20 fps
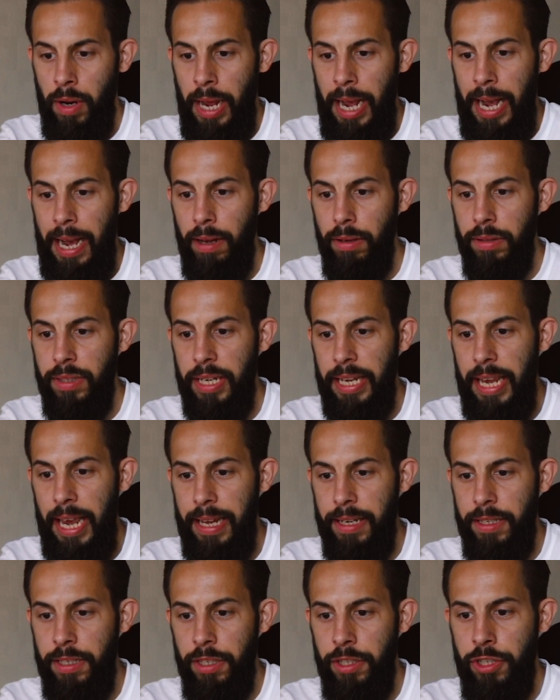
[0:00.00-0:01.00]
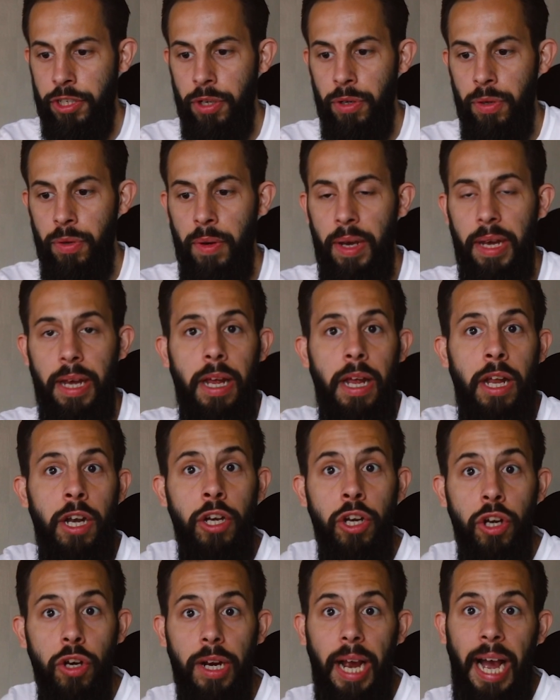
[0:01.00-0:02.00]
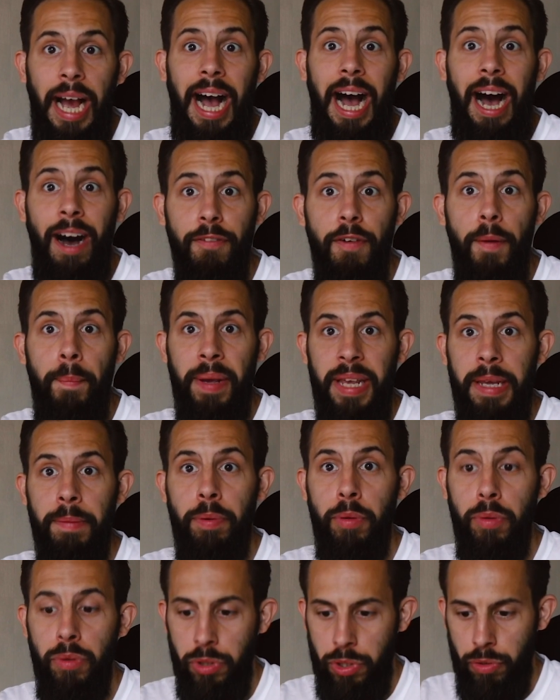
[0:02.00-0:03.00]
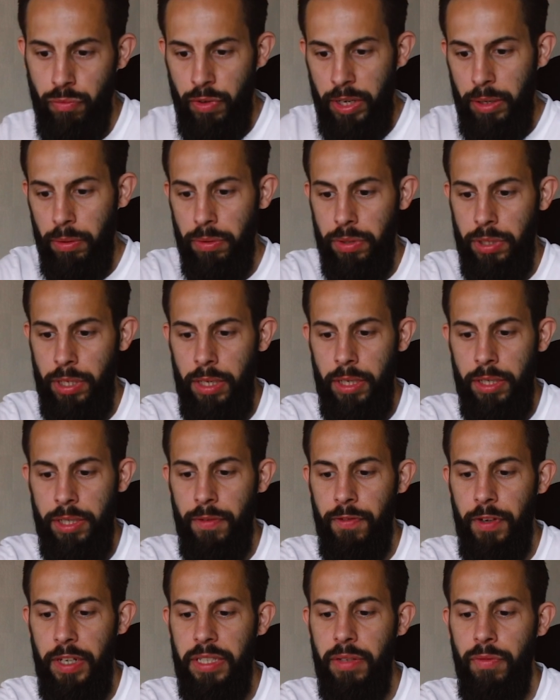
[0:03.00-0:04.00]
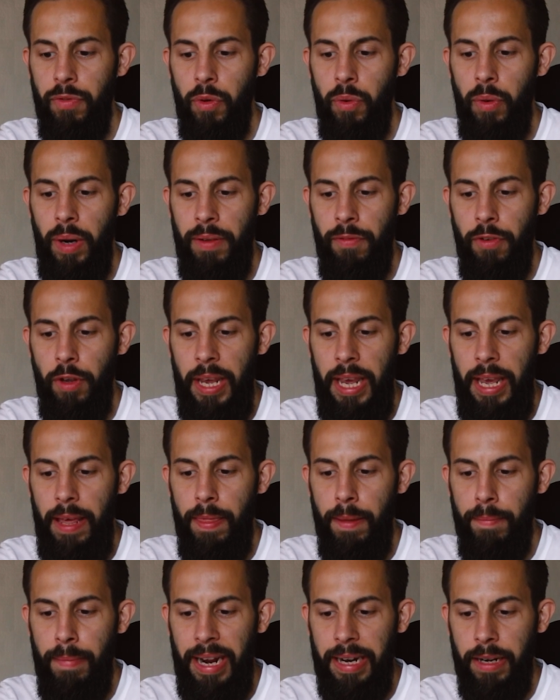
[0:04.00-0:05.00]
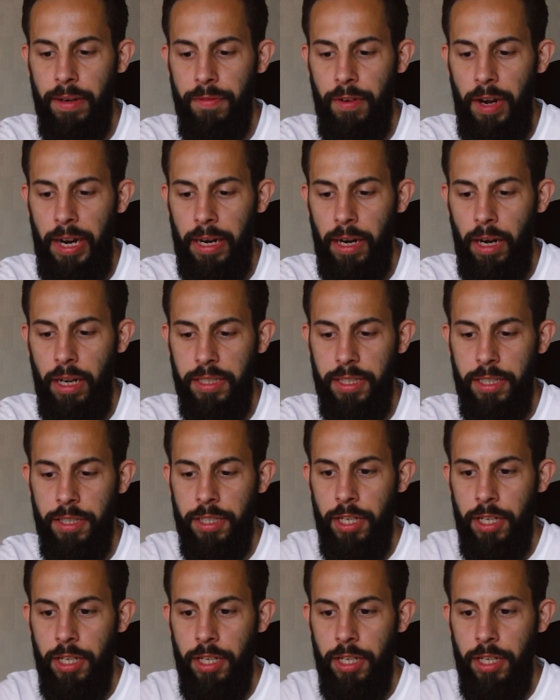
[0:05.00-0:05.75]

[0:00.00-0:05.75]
how to get to look at other people's reels. So first of all, if you hit the magnifying glass, the